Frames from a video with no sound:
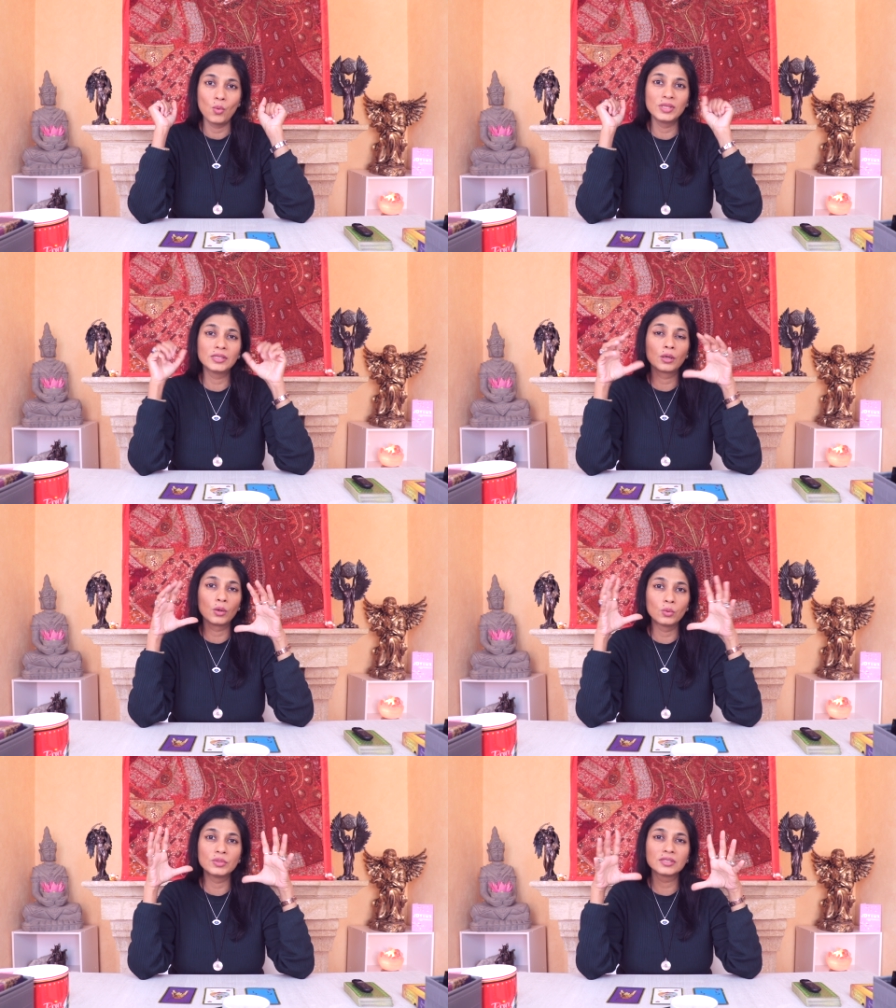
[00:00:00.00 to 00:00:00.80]
with
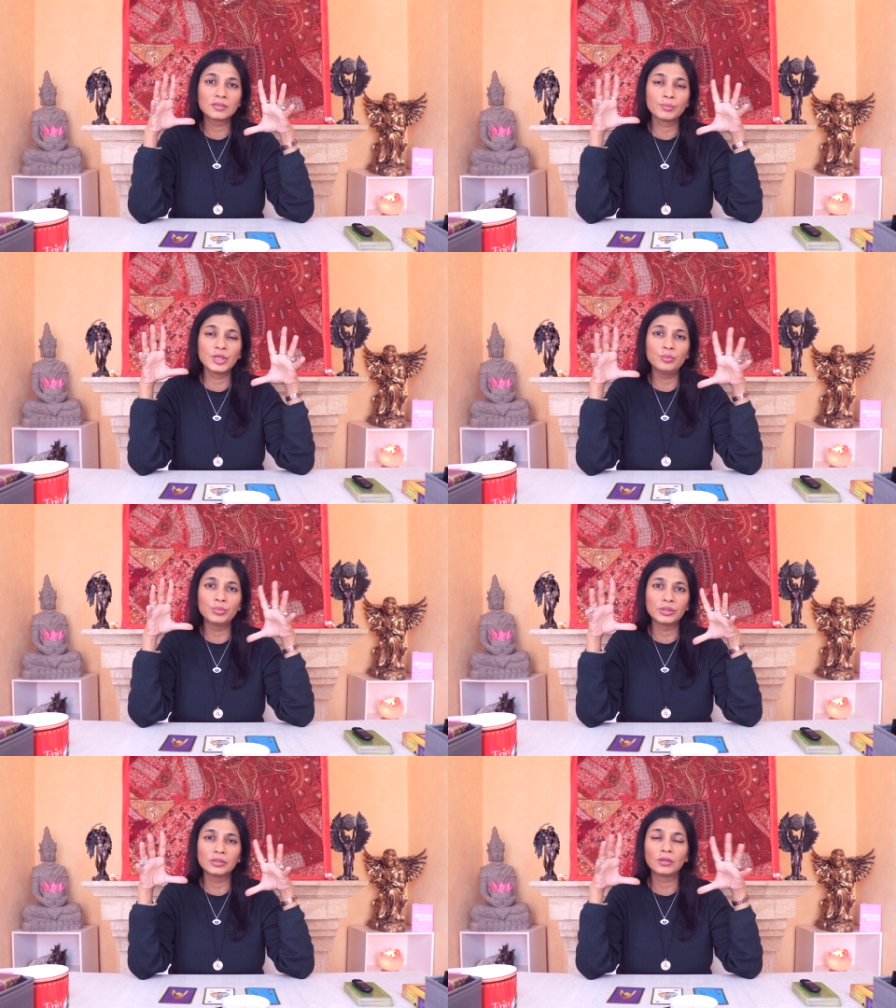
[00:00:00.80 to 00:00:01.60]
close
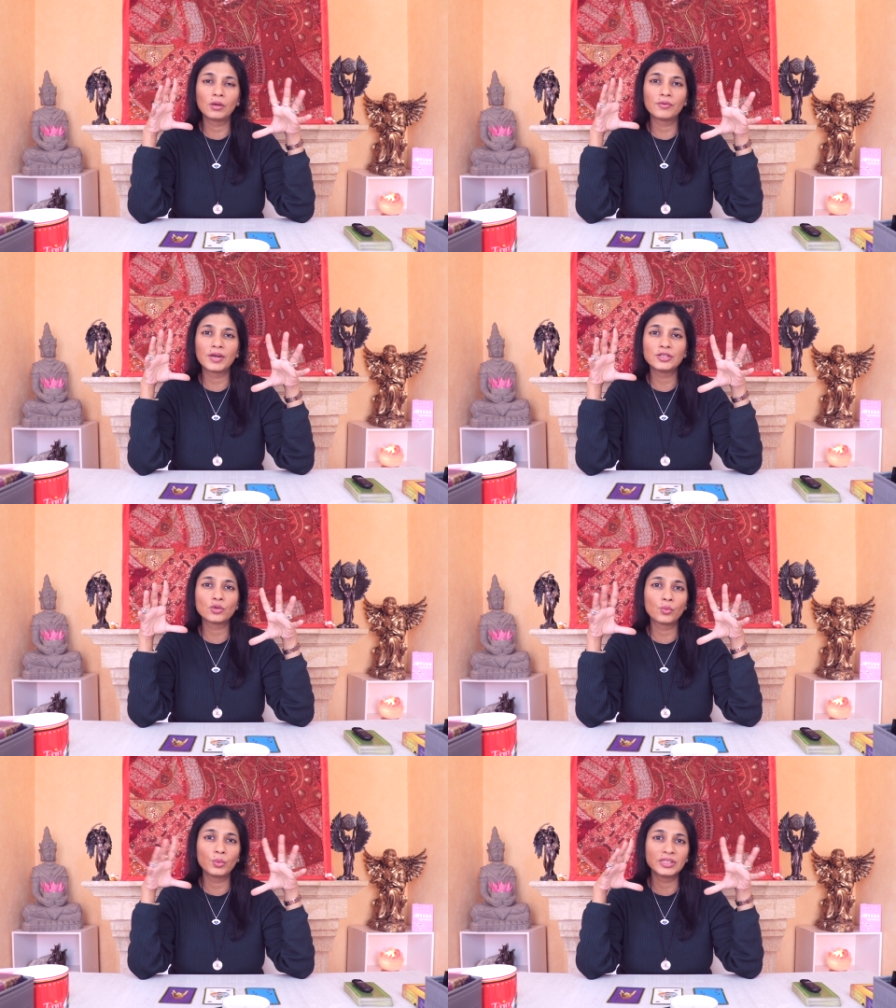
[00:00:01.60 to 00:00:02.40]
people, all
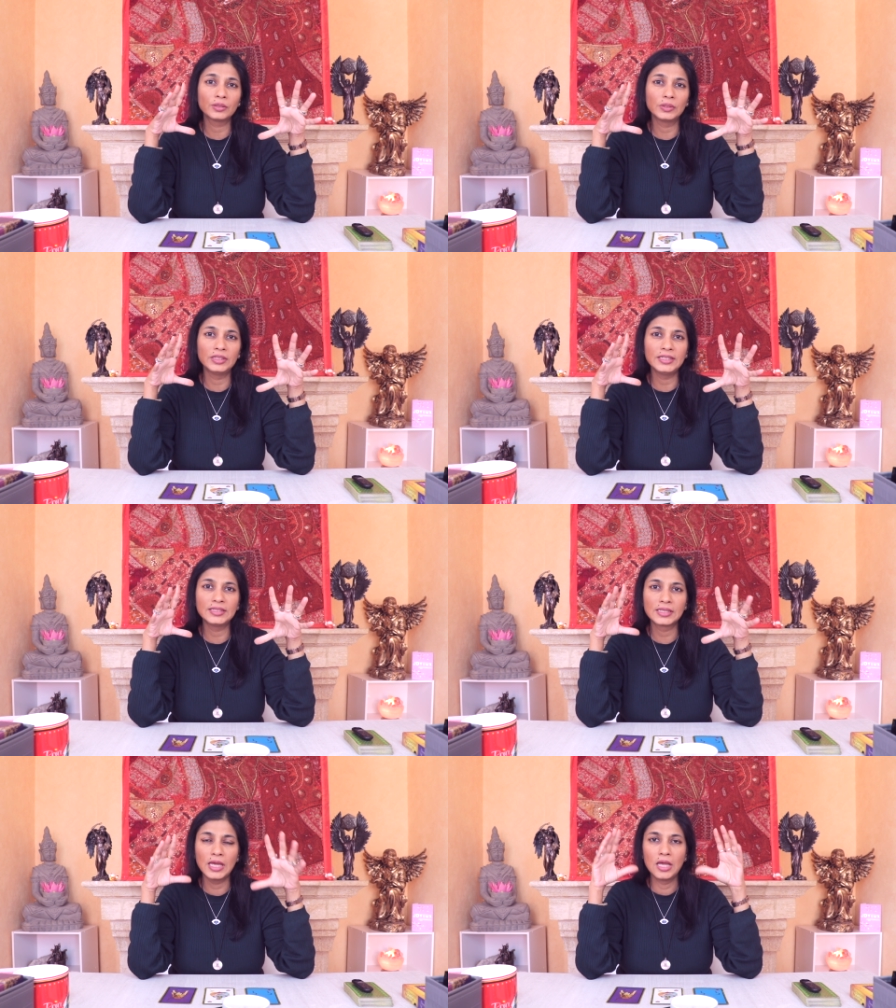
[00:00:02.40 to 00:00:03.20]
right, or with
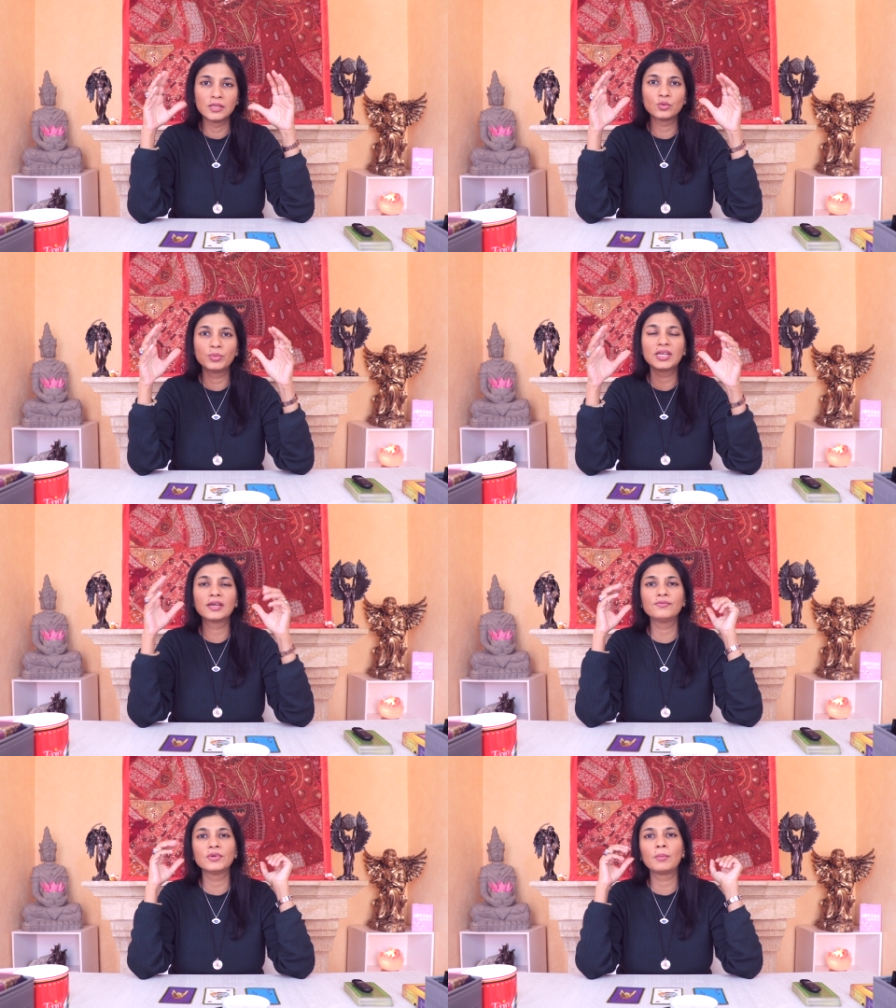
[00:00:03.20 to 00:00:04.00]
colleagues. So be
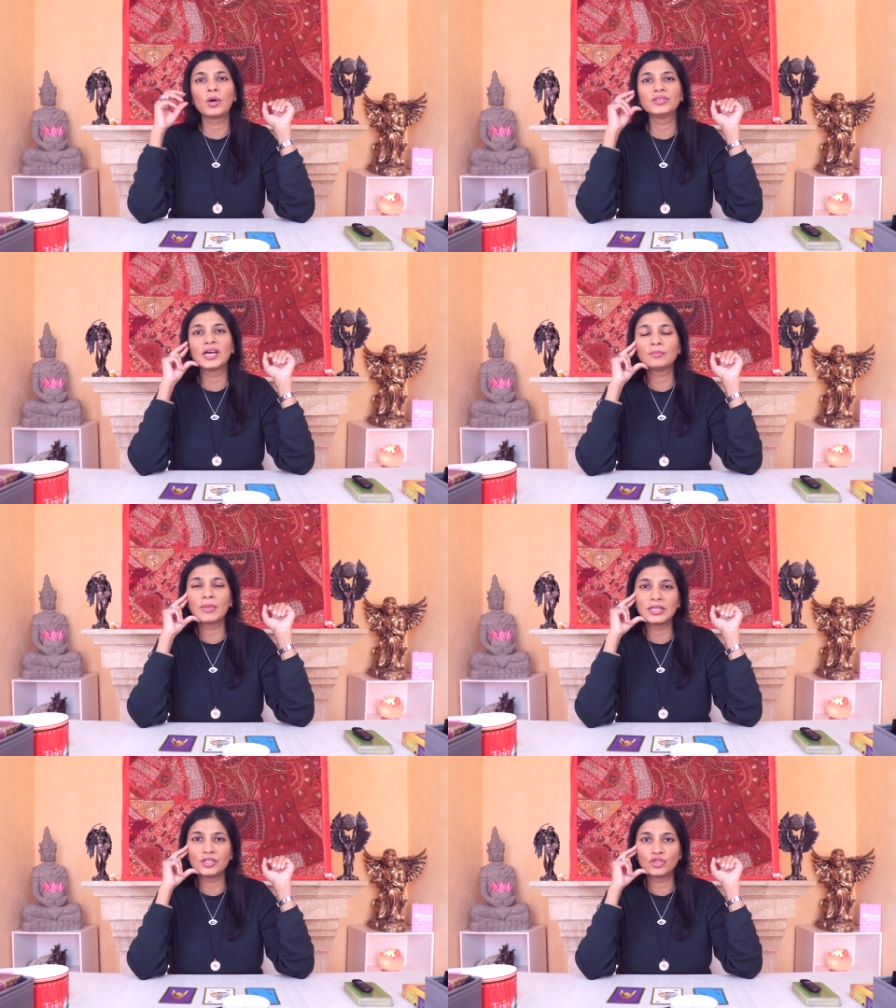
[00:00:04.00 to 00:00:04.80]
careful about that,
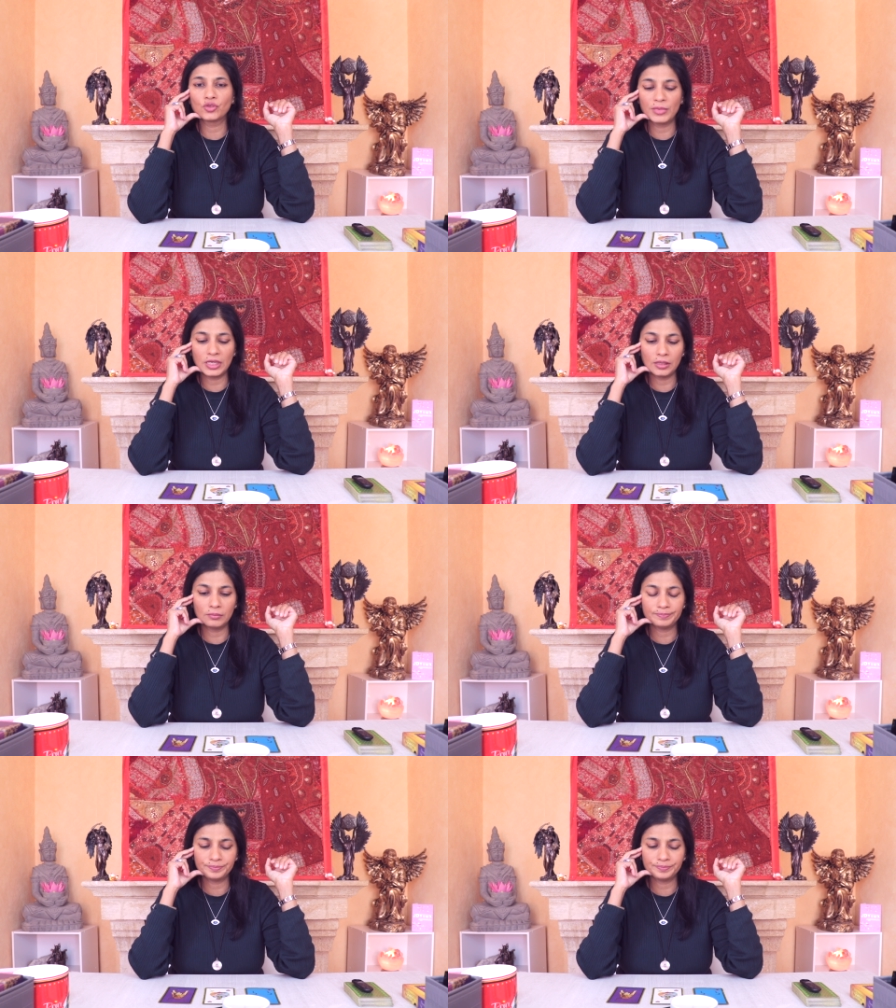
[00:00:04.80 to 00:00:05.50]
my dear Gemini.